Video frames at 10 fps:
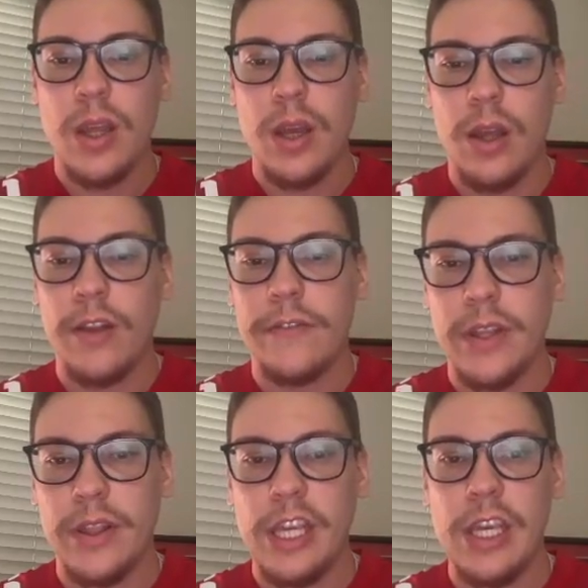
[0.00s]
of
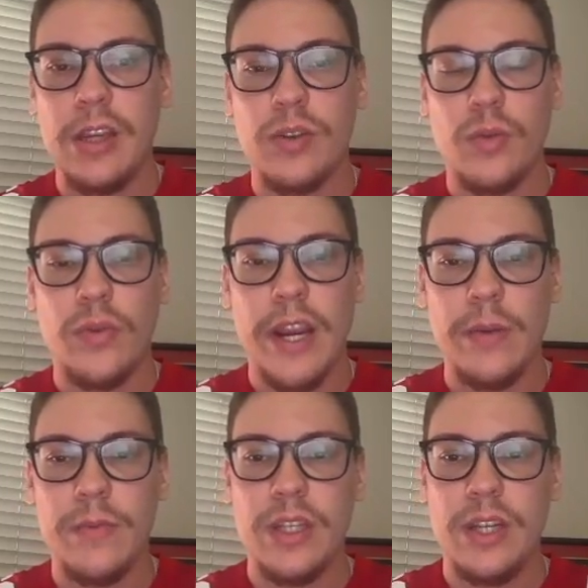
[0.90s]
the
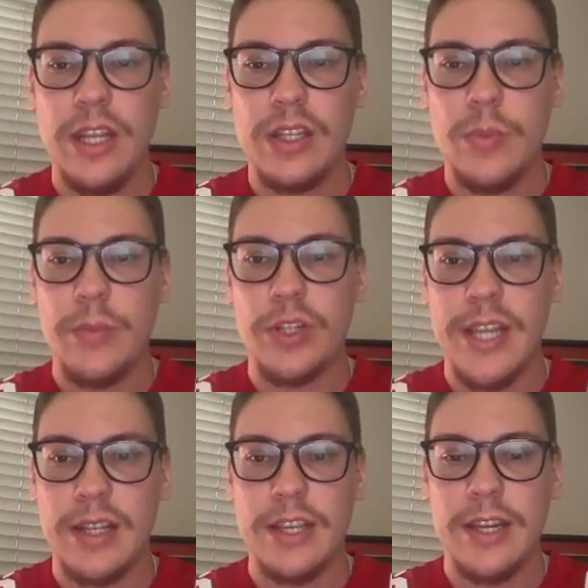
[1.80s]
Rams needs to be
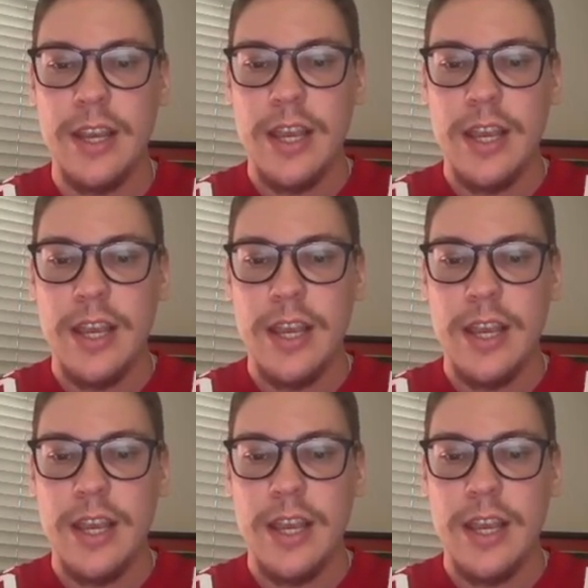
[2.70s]
protected.